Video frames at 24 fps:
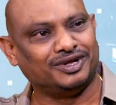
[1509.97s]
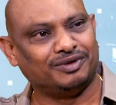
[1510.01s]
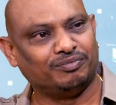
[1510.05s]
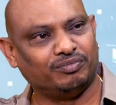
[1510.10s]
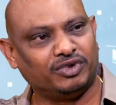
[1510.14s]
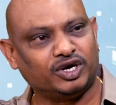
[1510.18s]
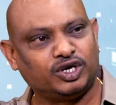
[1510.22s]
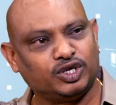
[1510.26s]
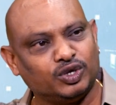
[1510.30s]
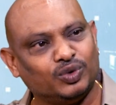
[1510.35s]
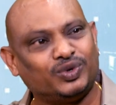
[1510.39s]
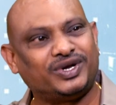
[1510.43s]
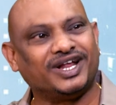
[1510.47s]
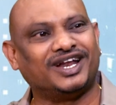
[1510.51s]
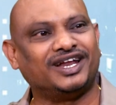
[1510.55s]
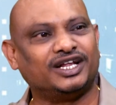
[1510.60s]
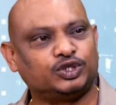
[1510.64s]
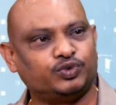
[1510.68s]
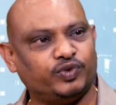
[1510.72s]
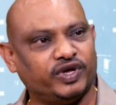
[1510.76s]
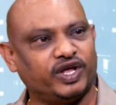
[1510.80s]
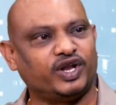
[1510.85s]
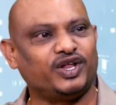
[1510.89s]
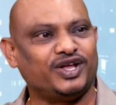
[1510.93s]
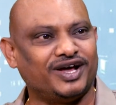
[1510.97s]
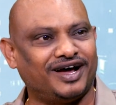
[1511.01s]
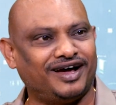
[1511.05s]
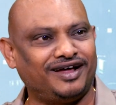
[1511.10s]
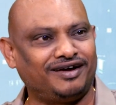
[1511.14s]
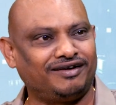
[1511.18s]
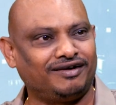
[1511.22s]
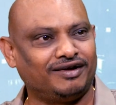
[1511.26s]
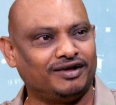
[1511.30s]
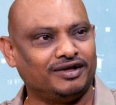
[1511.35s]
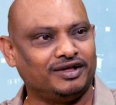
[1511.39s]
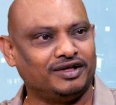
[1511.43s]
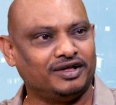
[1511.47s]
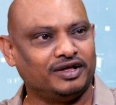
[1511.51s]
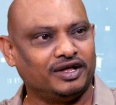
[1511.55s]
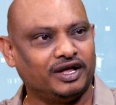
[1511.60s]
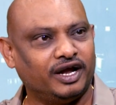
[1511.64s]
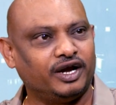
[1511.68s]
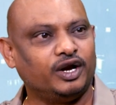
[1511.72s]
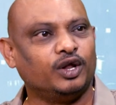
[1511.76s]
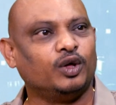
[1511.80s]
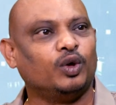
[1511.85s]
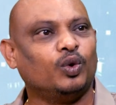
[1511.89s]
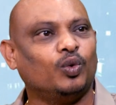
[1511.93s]
but you tell us where you are
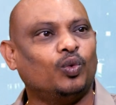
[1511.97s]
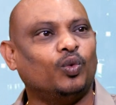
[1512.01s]
and